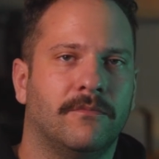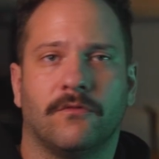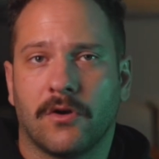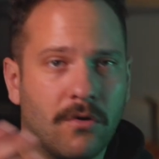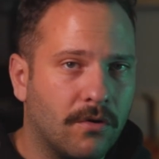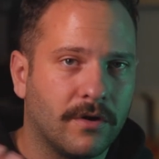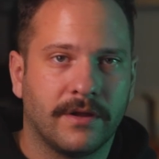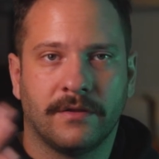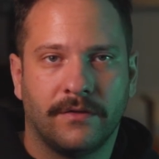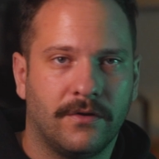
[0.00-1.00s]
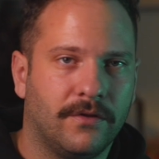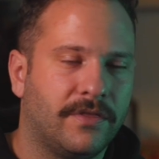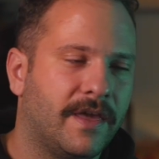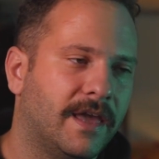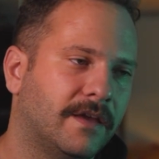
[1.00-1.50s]
record the whole
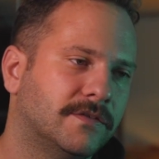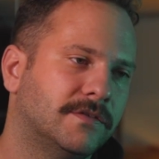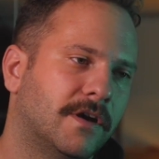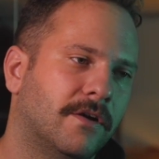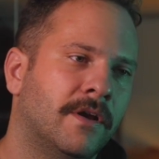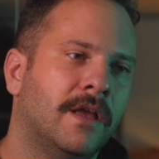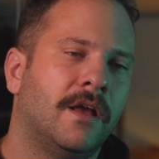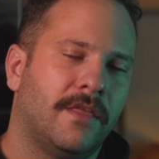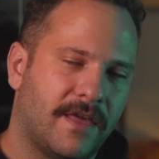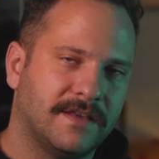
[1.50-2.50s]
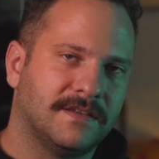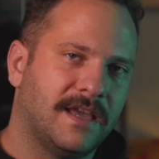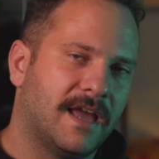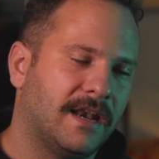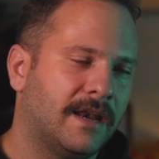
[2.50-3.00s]
thing. So thanks
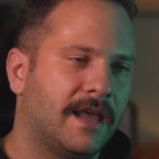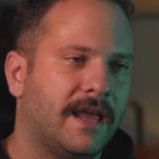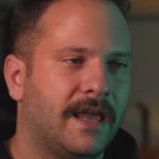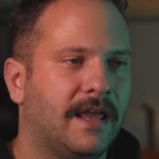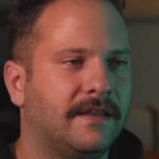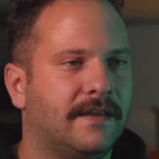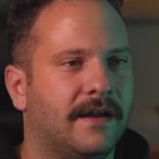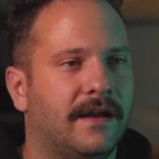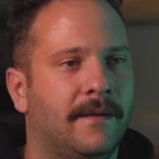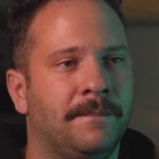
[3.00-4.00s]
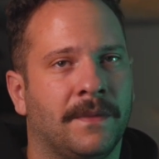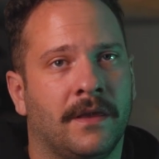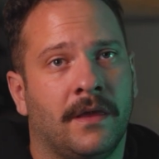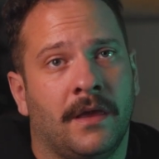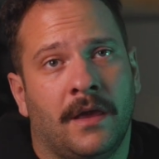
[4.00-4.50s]
again. And
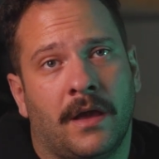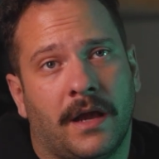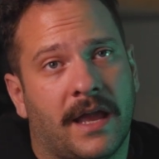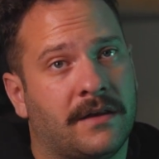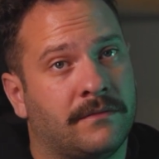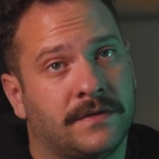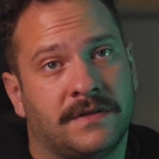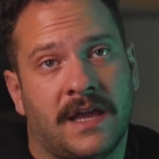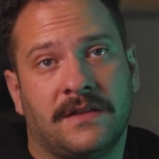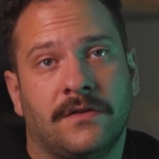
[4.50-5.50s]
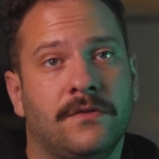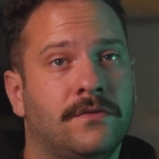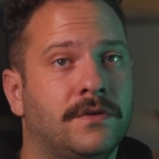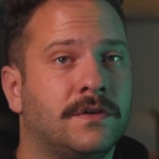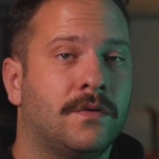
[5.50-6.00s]
again, stay
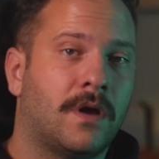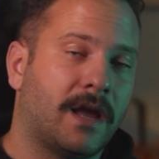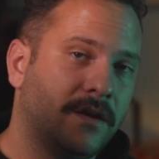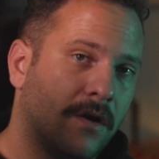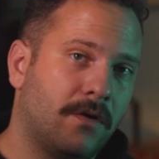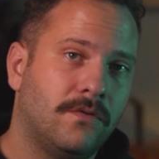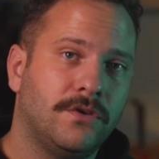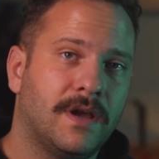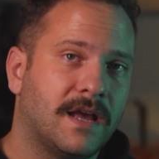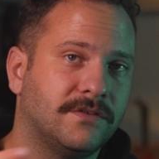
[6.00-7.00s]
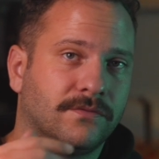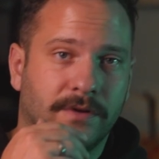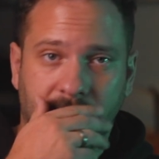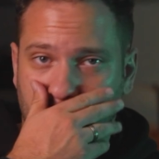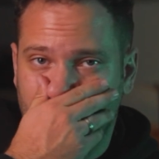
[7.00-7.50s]
tuned. I know you guys
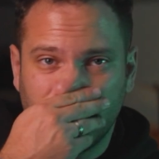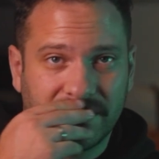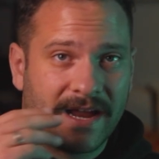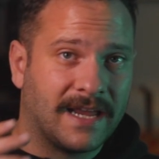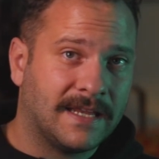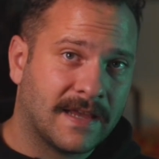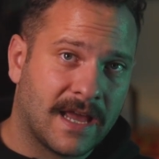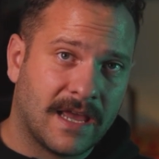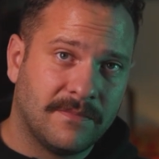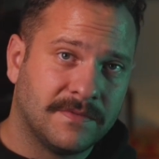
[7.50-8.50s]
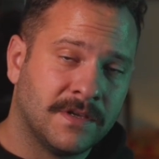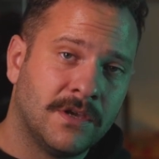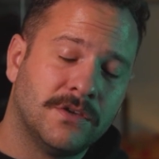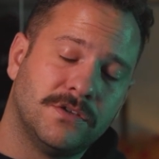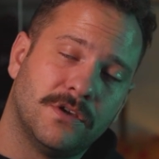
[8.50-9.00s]
really want draggy times,
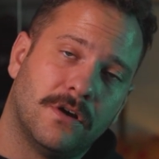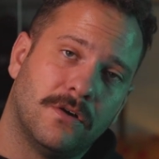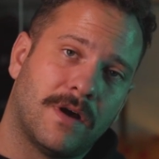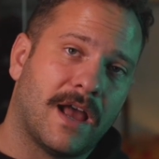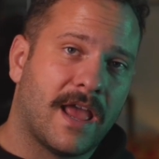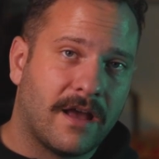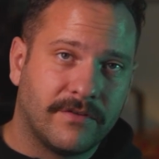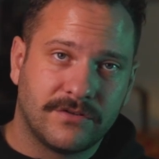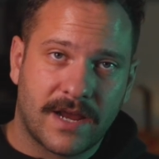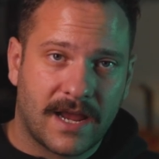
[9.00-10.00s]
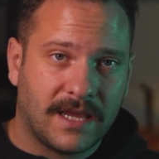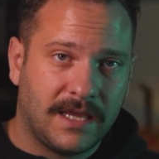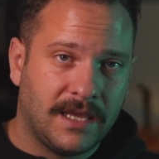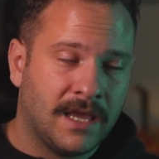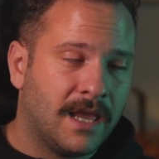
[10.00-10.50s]
so I have a
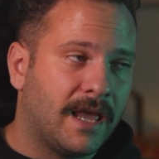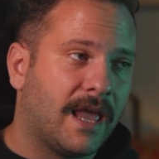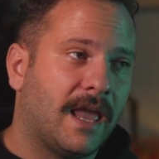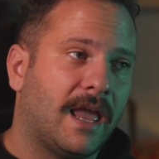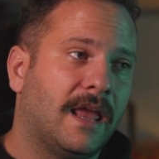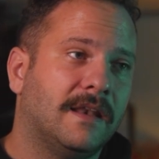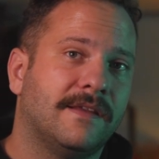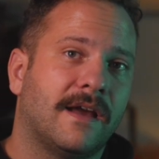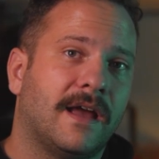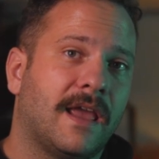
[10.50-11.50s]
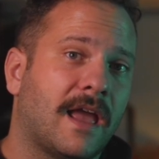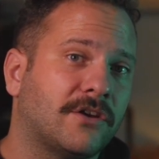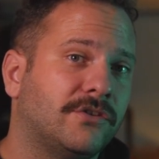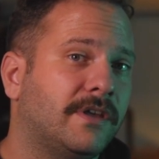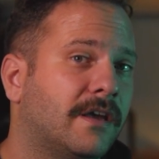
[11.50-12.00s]
draggy, and I
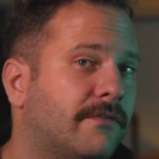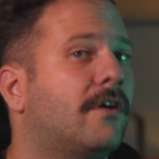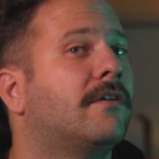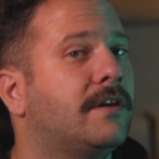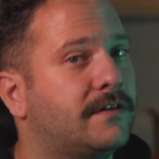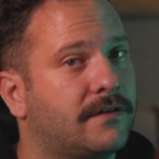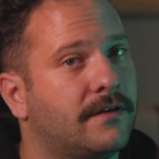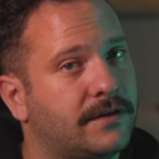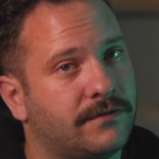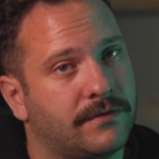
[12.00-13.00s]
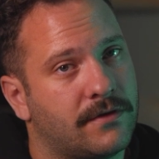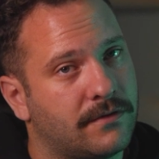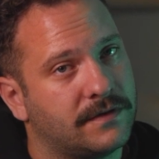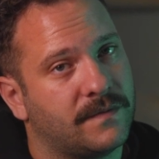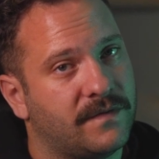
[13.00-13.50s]
actually have already started to
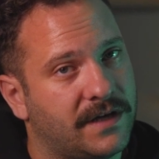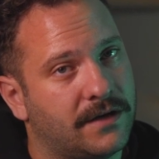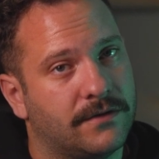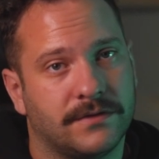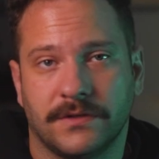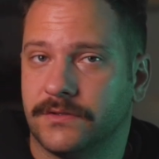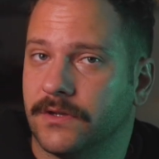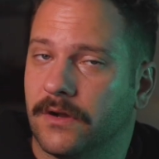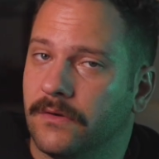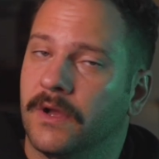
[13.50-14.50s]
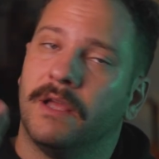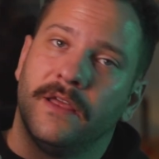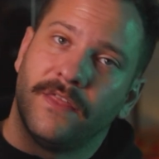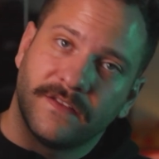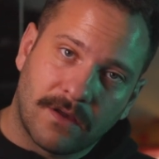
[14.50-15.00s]
record some videos, so
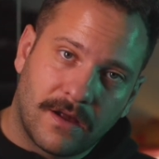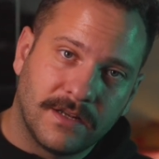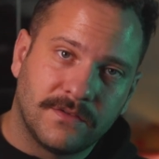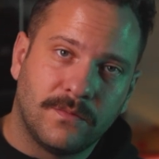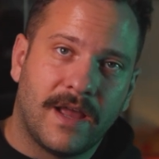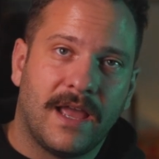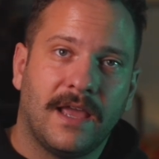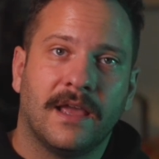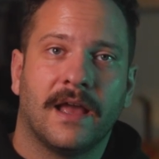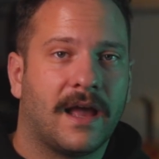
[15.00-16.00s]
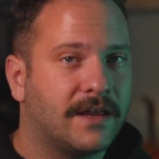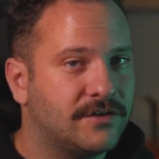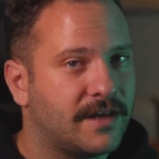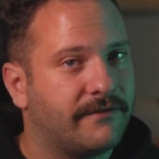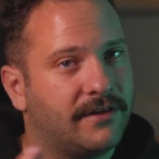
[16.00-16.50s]
that's on its way. I
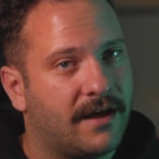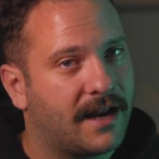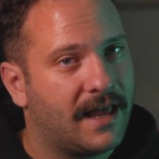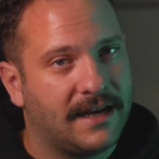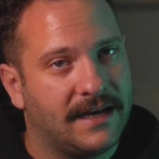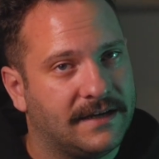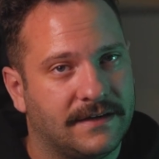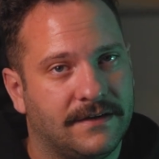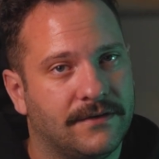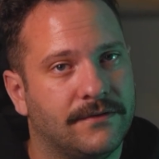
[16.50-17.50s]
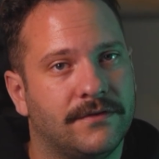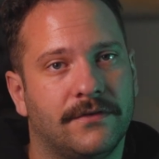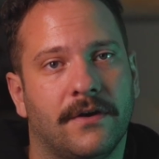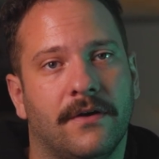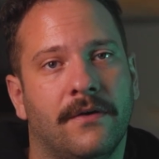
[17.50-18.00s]
just have a lot of editing to do,
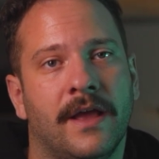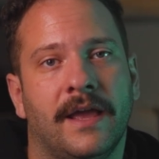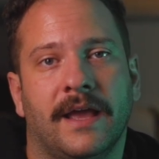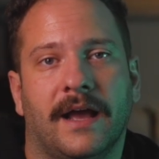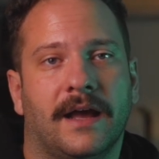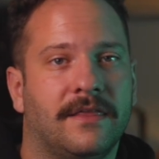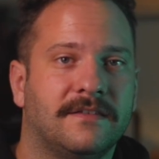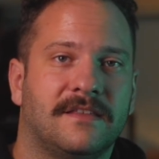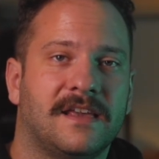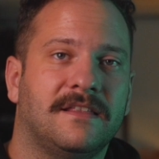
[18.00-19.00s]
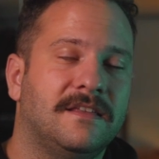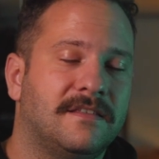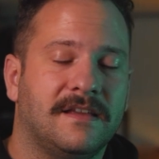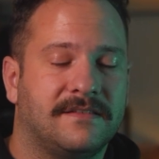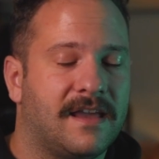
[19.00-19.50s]
so these
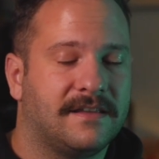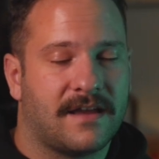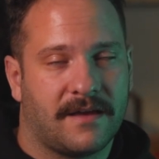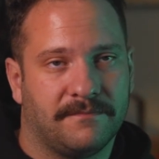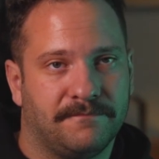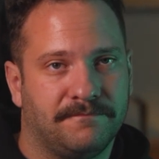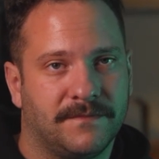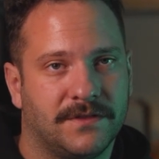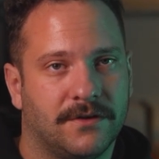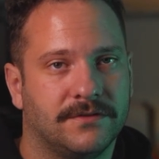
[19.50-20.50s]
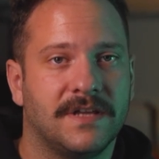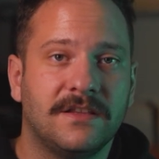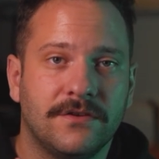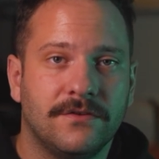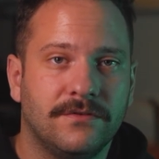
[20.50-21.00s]
things take time. So stay
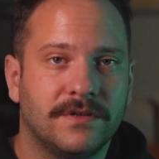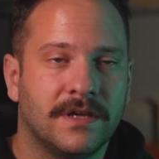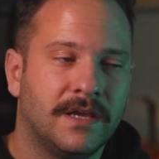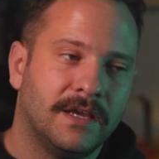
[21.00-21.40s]
tuned.